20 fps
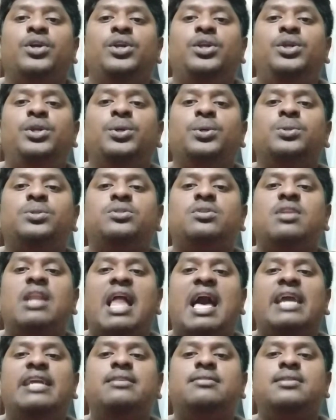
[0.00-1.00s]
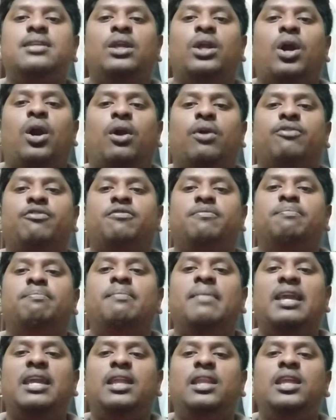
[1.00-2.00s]
utilizing of
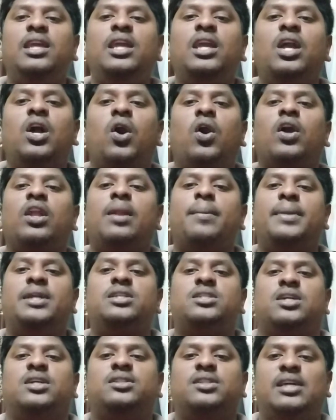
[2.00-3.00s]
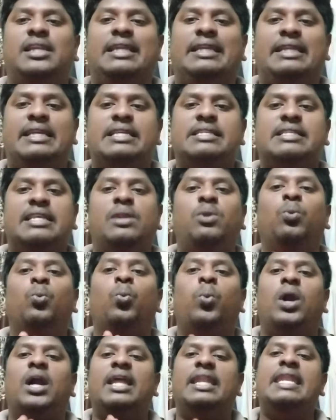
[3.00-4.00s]
many government authorities in
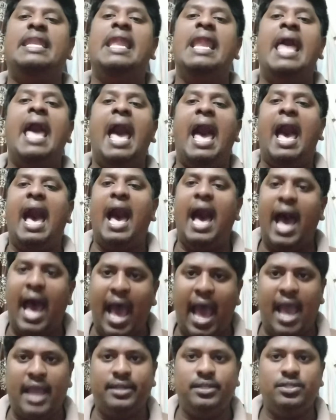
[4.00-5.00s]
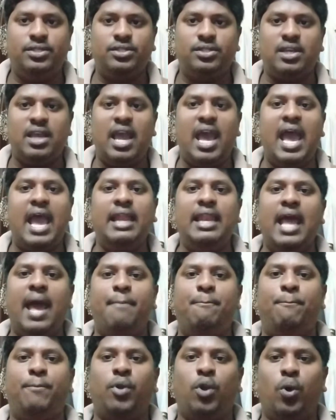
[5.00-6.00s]
one hand and
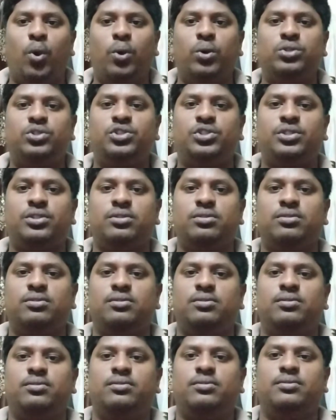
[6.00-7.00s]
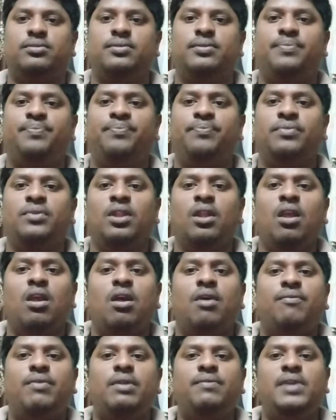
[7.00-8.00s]
approach.
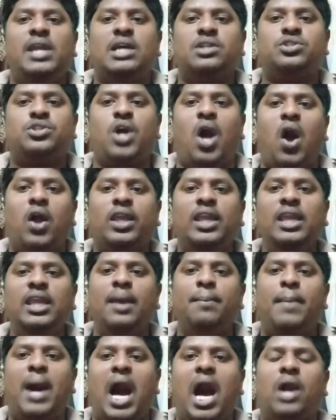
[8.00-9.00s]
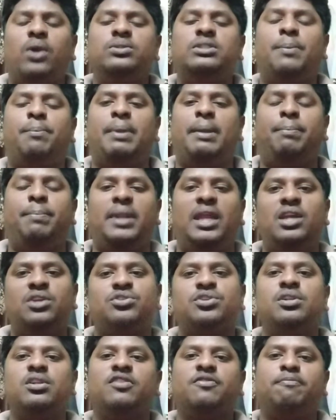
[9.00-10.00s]
When we are talking about the
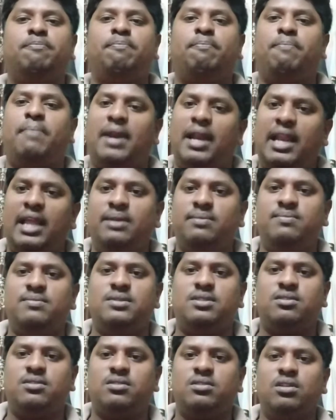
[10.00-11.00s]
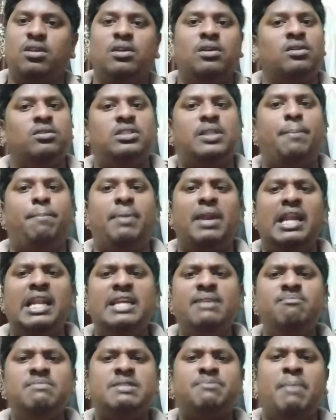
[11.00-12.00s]
preparation of prelims, the
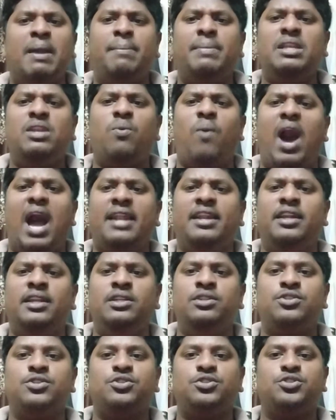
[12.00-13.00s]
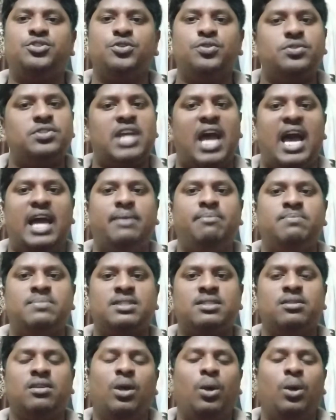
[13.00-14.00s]
prelims may be divided into two
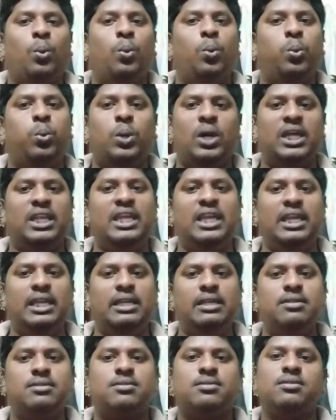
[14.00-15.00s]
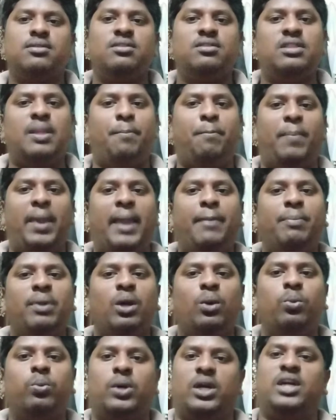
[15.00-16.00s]
types. One is the
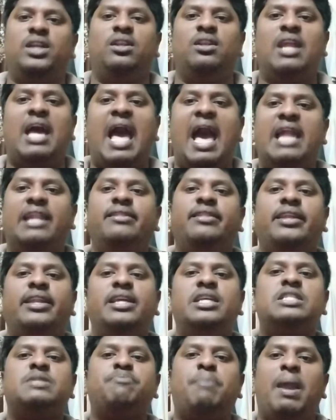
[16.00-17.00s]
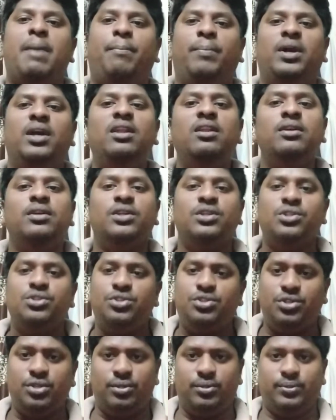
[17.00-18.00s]
paper 1, another is paper
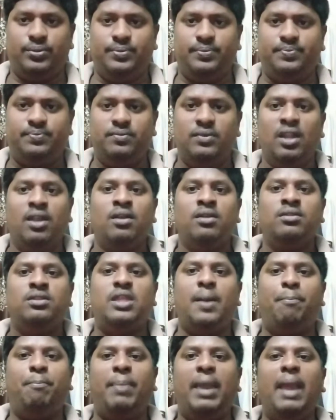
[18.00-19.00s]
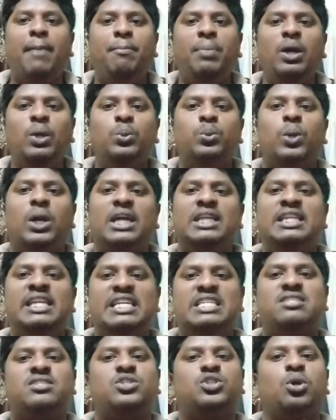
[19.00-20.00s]
2. The paper 1
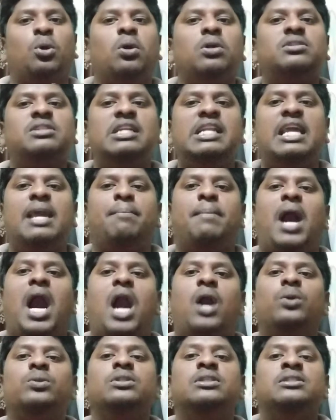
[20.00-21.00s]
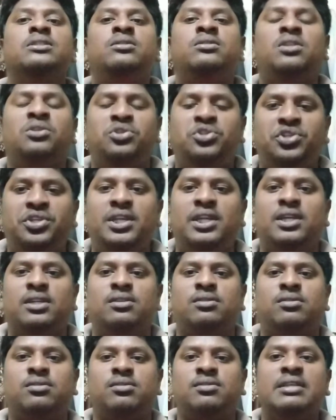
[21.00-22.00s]
is totally about the
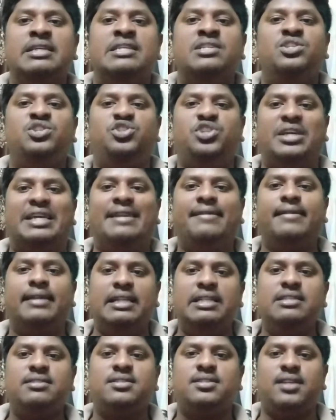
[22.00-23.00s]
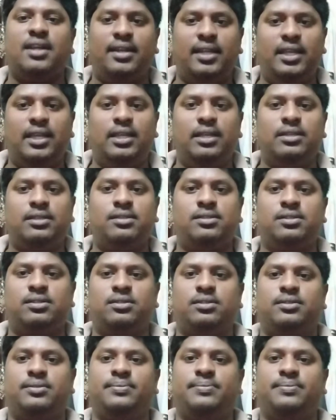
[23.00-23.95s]
GS, general studies,